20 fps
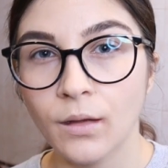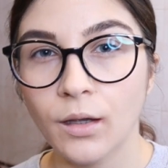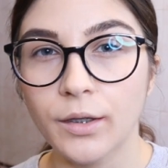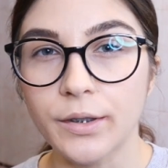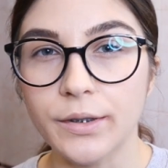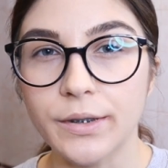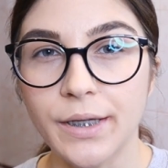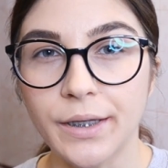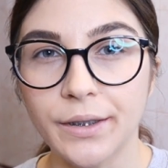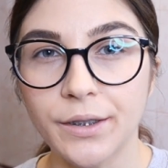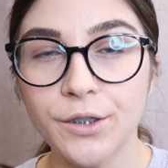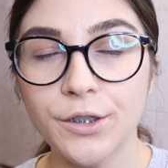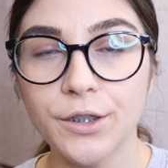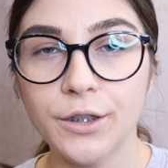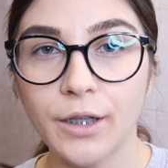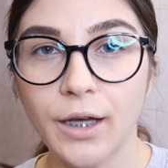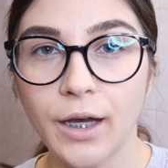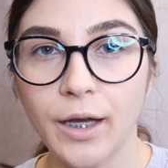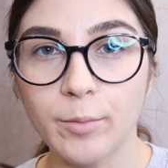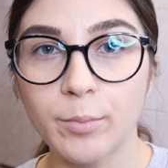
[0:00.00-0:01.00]
The other
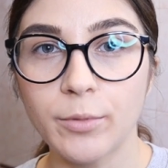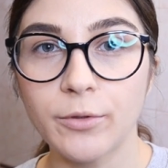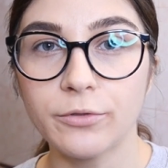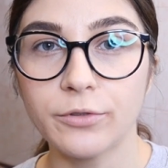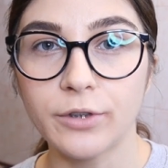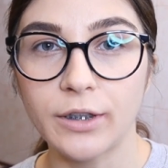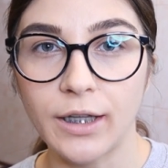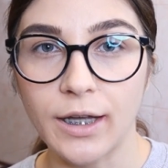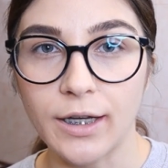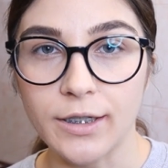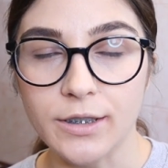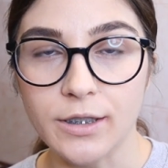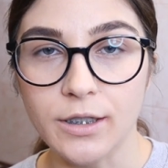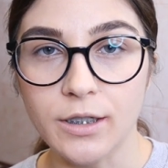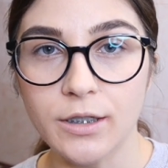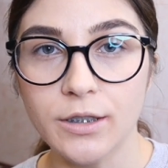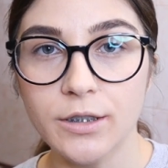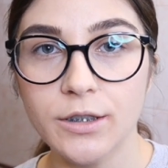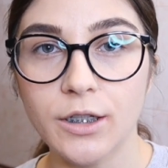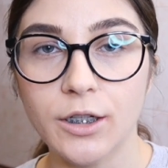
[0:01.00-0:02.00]
type of
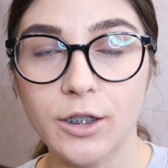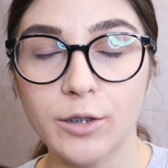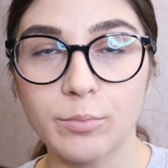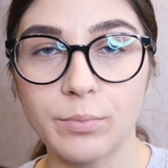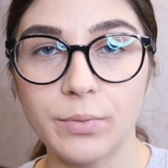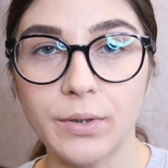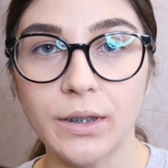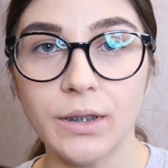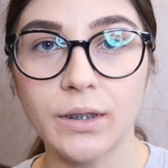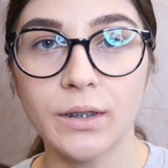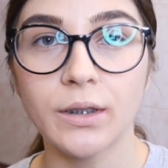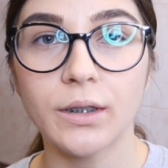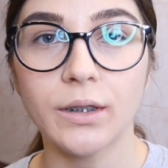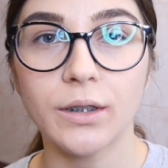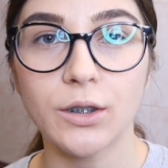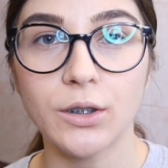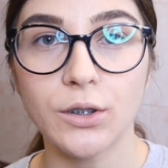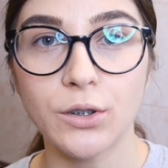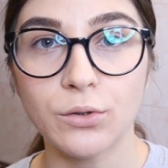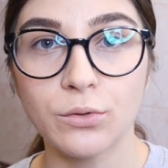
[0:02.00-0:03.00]
elastics are being
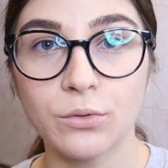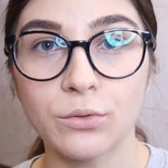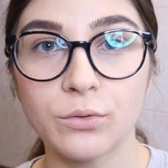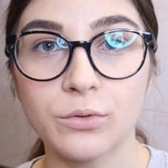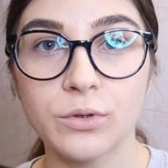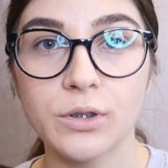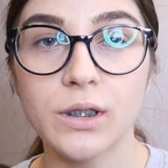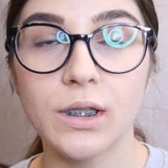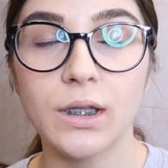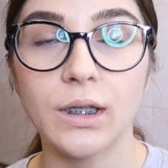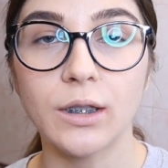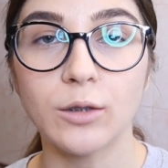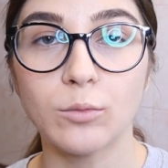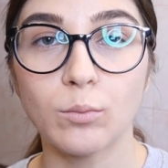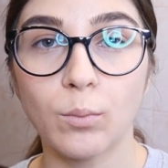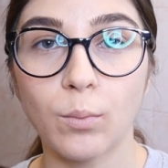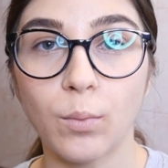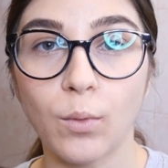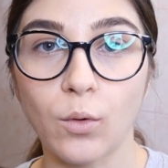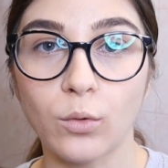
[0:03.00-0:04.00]
used
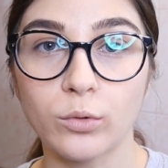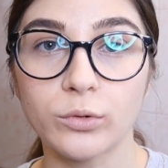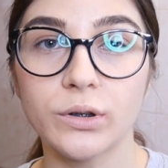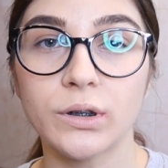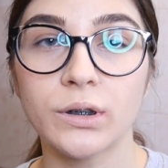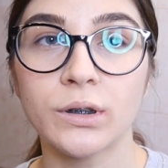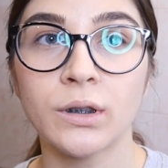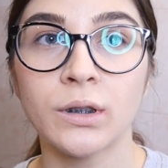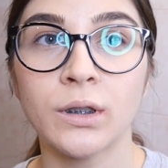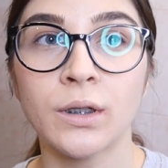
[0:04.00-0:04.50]
in both